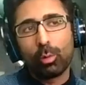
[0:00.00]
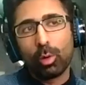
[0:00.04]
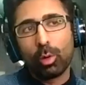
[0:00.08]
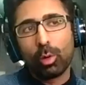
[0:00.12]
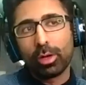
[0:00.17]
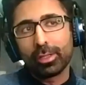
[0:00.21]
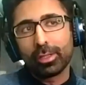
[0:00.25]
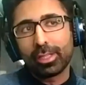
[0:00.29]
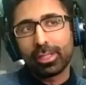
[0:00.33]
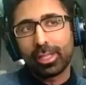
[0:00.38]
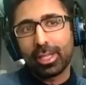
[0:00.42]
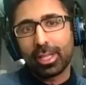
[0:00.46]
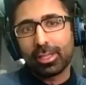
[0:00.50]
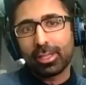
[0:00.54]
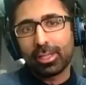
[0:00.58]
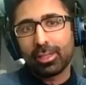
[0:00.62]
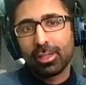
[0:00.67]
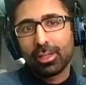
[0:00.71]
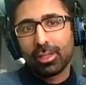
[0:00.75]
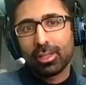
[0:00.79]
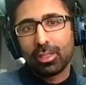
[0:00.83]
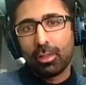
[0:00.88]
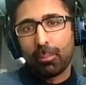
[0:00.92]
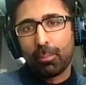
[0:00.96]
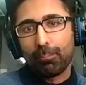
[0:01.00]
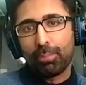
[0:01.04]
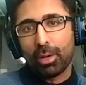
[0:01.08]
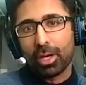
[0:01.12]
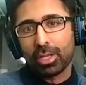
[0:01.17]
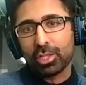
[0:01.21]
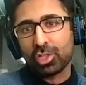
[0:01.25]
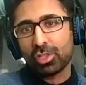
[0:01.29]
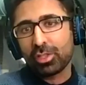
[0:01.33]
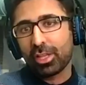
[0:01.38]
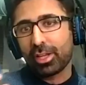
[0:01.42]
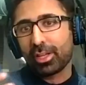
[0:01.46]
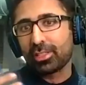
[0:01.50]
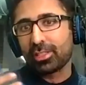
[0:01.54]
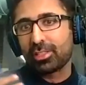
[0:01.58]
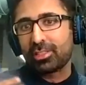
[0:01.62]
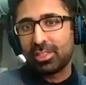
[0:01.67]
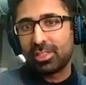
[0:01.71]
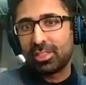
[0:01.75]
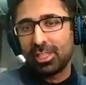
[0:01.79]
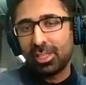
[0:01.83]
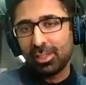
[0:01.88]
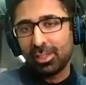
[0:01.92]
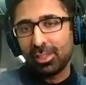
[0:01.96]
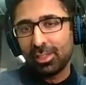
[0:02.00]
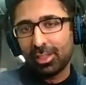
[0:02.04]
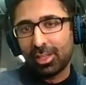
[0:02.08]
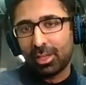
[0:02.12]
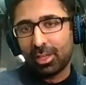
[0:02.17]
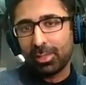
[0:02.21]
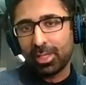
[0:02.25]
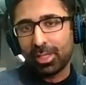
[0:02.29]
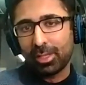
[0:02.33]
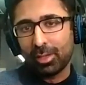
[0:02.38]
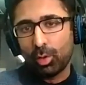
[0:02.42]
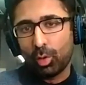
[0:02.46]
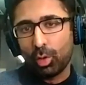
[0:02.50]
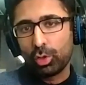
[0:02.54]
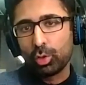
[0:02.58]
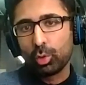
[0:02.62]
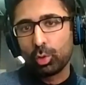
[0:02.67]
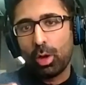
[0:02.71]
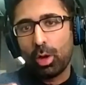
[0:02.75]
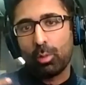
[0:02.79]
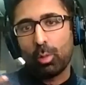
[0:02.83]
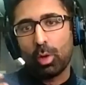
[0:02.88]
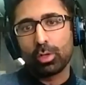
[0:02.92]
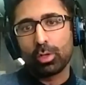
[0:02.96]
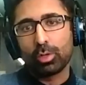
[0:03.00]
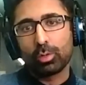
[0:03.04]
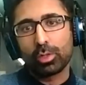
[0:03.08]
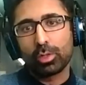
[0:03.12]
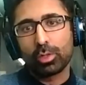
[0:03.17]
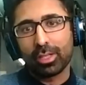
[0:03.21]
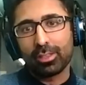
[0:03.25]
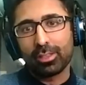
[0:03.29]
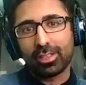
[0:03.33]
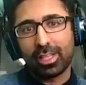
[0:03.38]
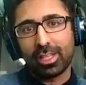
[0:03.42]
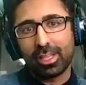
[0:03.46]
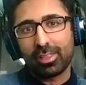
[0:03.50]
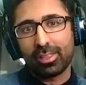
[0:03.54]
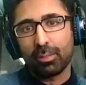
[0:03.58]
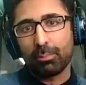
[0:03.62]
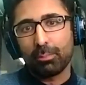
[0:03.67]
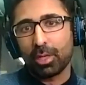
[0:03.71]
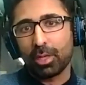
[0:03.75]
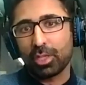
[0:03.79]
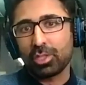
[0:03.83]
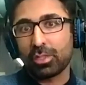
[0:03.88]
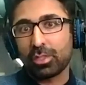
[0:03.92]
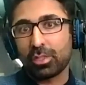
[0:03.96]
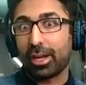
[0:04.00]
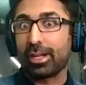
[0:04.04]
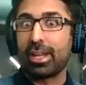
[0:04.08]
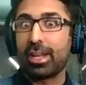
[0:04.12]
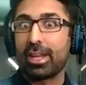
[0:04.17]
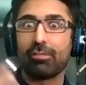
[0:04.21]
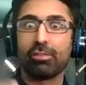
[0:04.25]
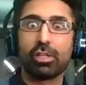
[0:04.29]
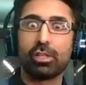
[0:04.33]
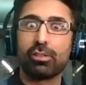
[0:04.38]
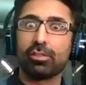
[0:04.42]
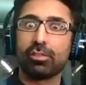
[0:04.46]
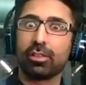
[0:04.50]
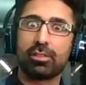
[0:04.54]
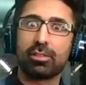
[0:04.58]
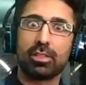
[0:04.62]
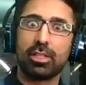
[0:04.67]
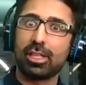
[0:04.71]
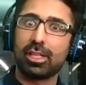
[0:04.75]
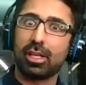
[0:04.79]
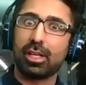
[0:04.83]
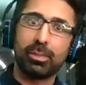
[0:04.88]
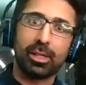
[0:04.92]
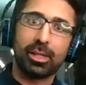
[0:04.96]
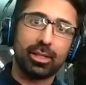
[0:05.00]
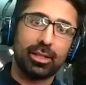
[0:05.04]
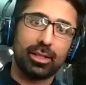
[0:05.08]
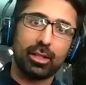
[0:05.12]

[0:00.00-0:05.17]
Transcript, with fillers: want to take the punch that I see coming, or do I want mm-hmm. to get take the punch that I never even see coming and